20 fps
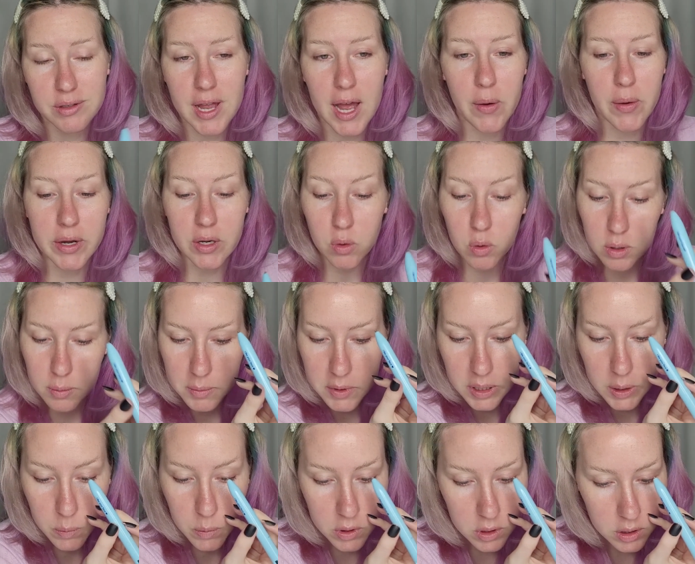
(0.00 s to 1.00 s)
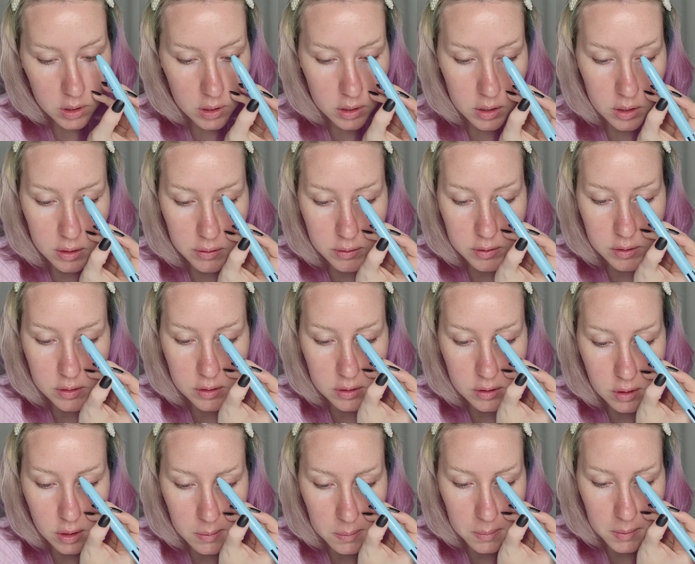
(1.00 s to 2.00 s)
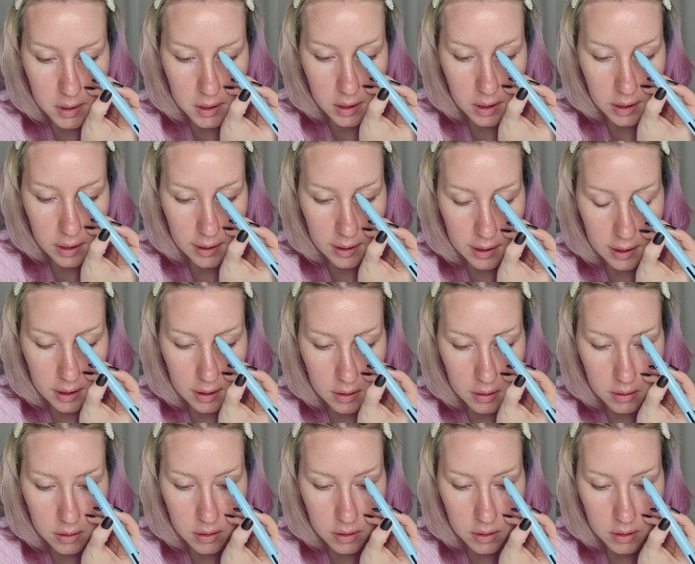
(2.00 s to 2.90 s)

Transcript: how I normally would. Start by